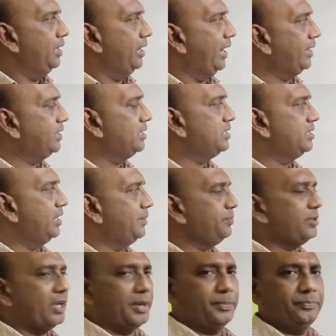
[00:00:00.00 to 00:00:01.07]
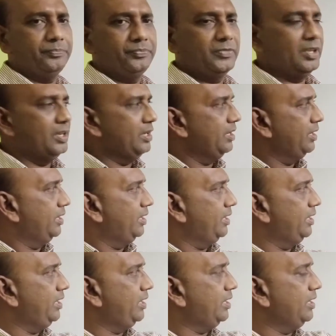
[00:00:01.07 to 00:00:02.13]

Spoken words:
At the same time, here